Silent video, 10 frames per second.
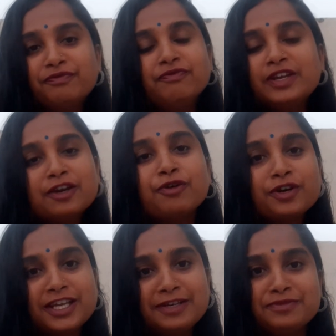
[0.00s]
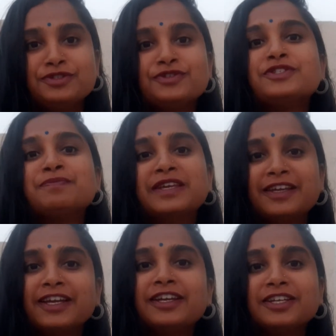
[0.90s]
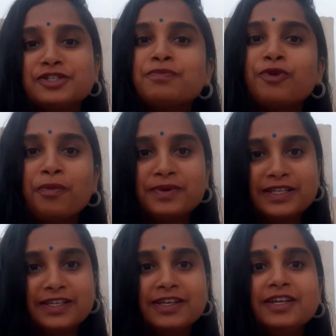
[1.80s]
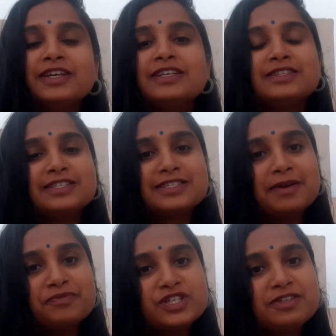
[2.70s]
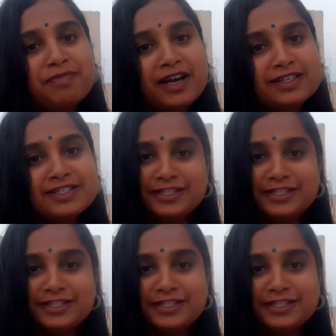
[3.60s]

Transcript: We are not able to speak English properly. The subject part is